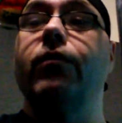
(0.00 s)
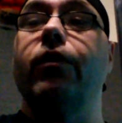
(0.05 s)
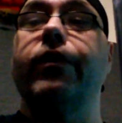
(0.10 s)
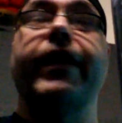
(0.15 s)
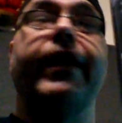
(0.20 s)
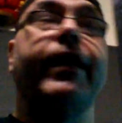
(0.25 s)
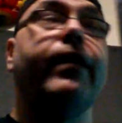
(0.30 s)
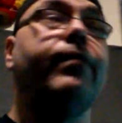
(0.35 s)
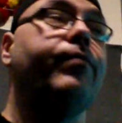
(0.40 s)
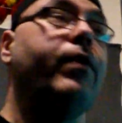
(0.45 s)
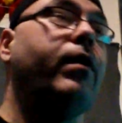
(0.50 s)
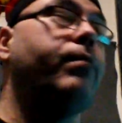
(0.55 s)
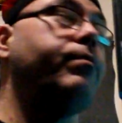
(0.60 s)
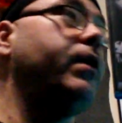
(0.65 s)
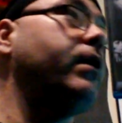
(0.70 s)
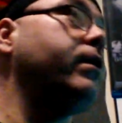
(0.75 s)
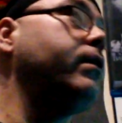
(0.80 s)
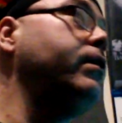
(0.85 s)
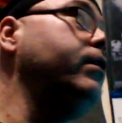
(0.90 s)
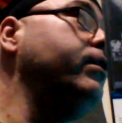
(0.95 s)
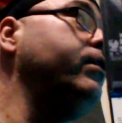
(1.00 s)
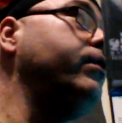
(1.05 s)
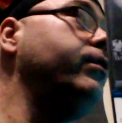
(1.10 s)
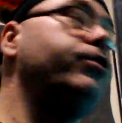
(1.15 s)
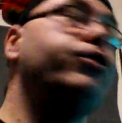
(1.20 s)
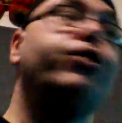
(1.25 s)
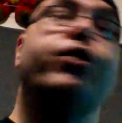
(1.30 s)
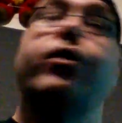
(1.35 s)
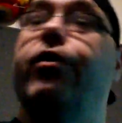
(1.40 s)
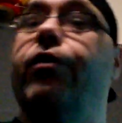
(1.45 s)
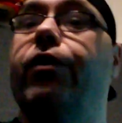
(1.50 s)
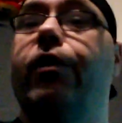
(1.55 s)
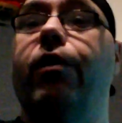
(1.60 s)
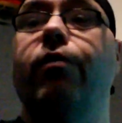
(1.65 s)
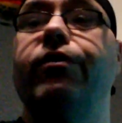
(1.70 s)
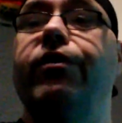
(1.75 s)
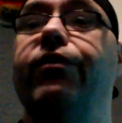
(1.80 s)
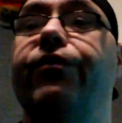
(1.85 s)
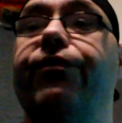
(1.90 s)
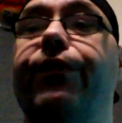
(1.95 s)
Okay, I'm not gonna
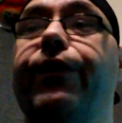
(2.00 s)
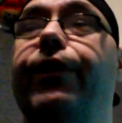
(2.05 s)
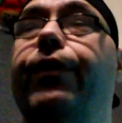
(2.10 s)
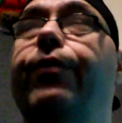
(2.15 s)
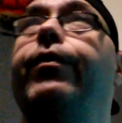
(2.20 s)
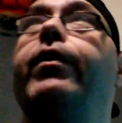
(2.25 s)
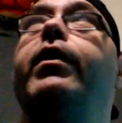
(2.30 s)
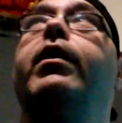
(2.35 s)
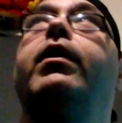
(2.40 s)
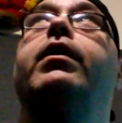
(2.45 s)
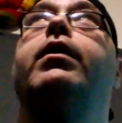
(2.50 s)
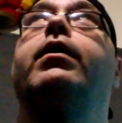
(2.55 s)
sugarcoat this for you.